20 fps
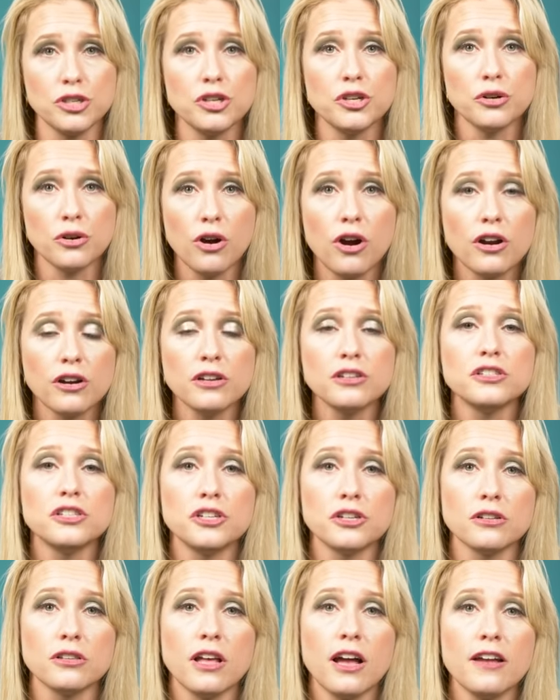to your heart and
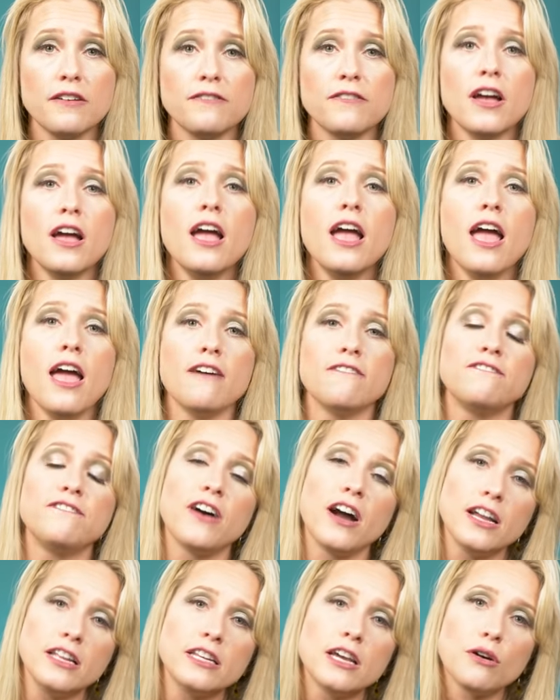to your life and
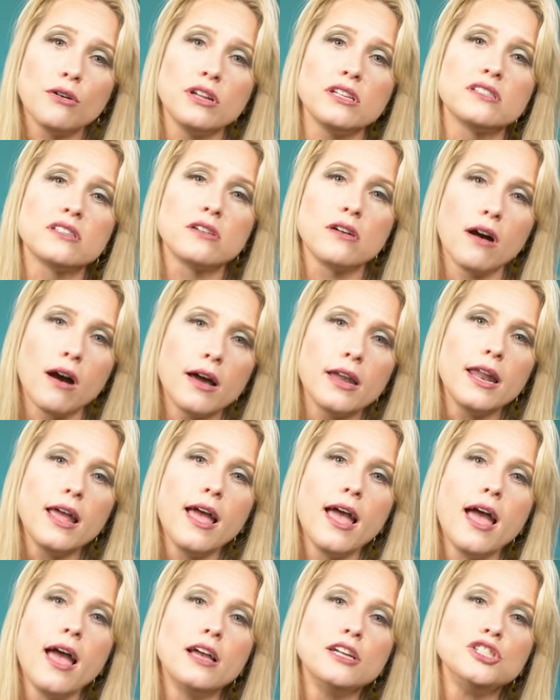find out is God
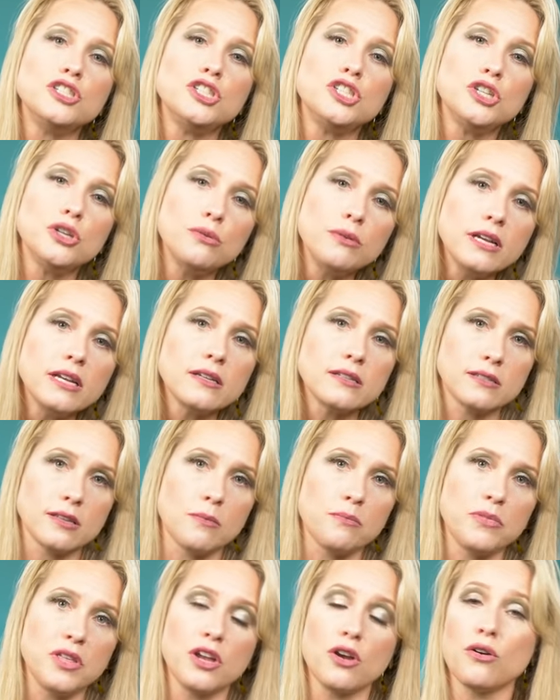doing
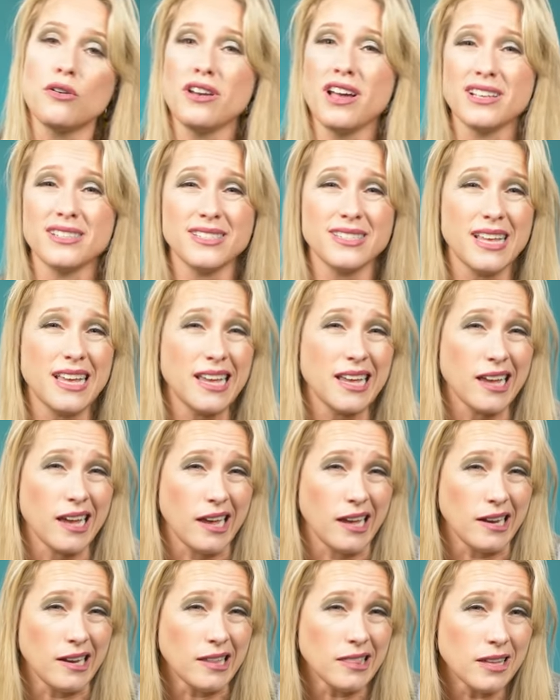something or not saying
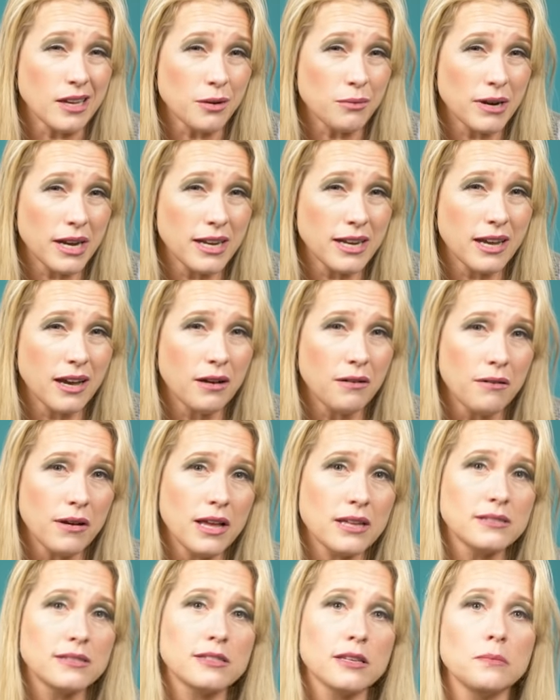anything right now.
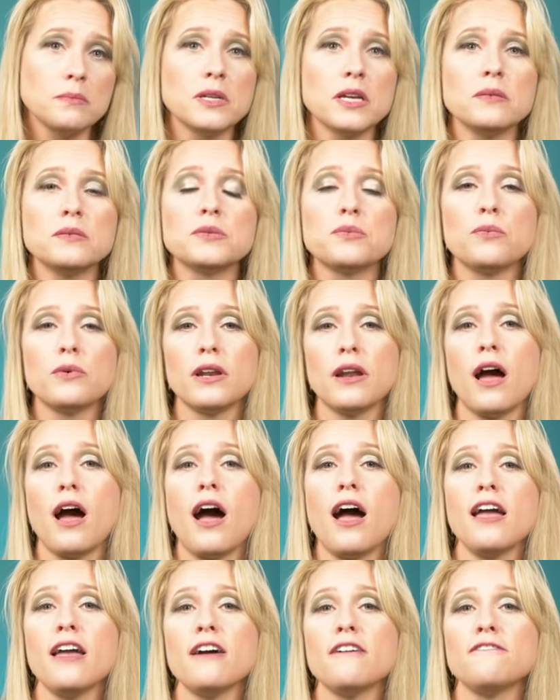And sometimes what
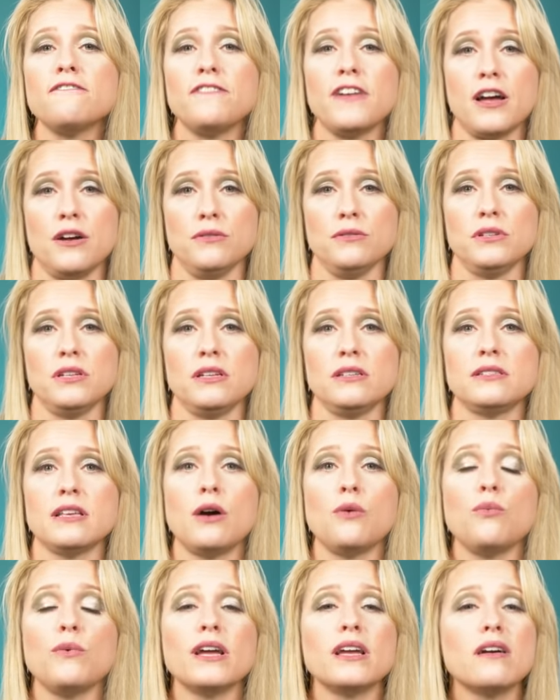I have found is
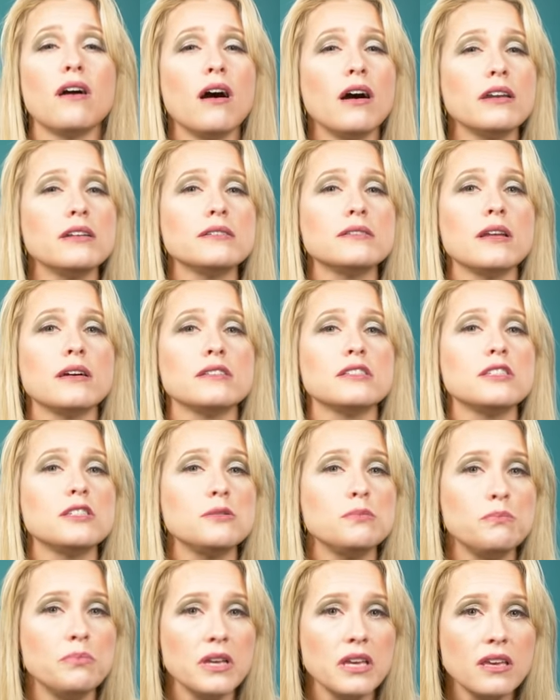that when God is not
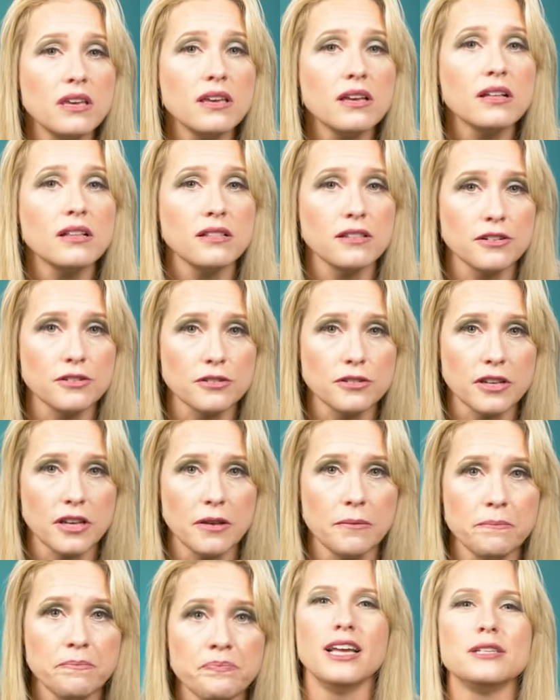speaking
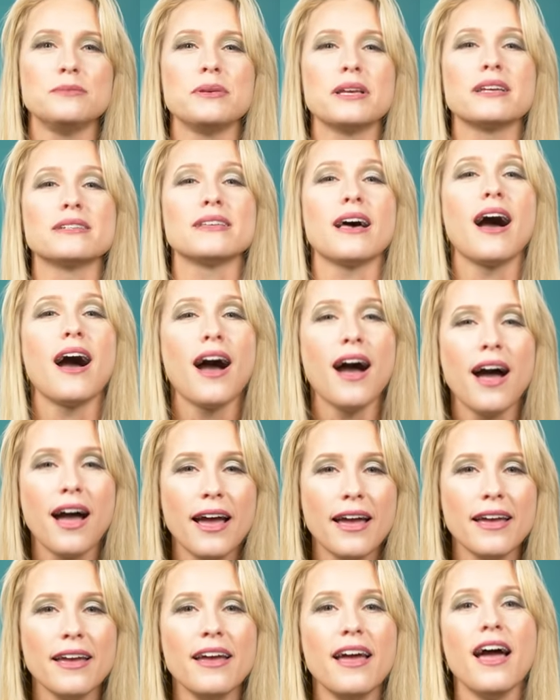clearly, it's because
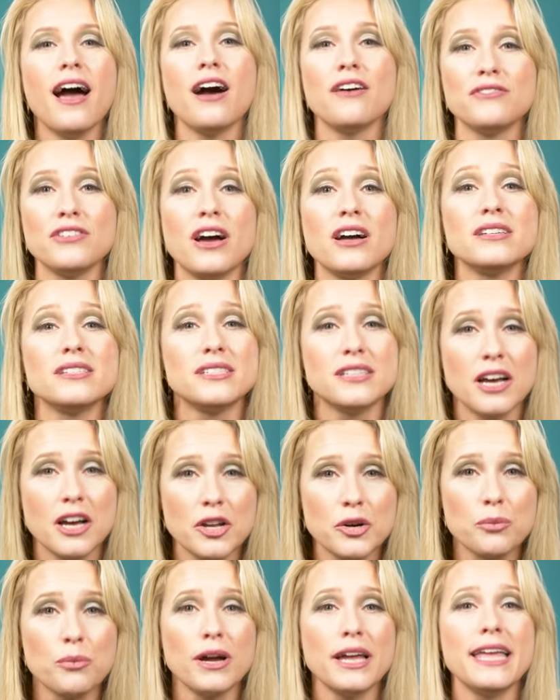I have not
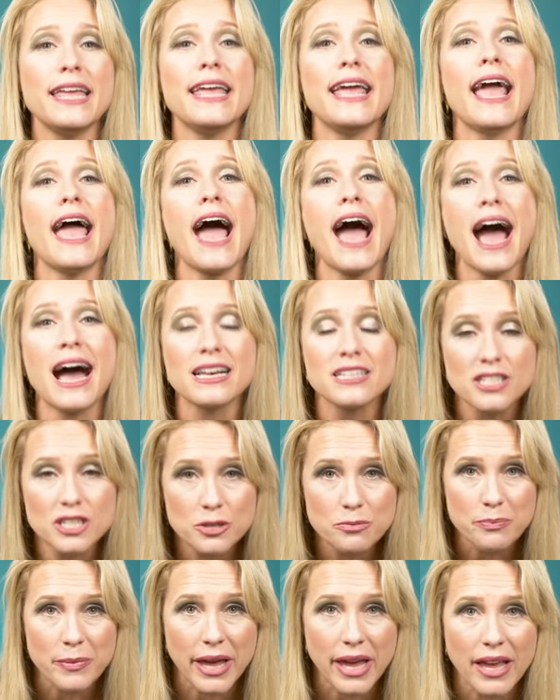done what He
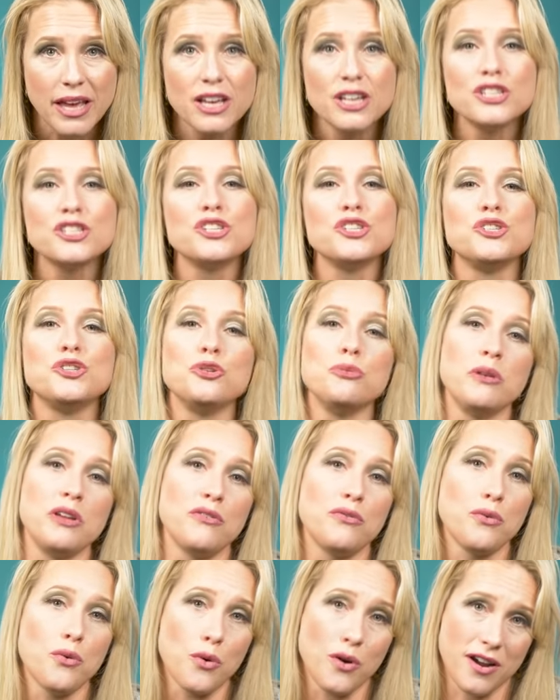asked me to do
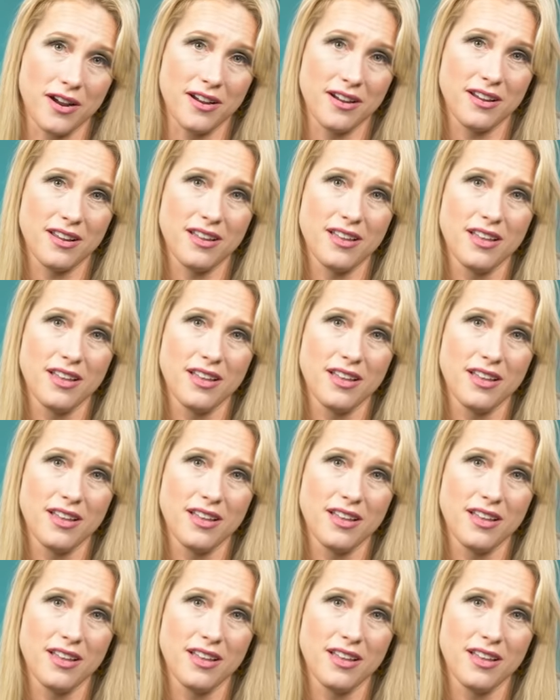before.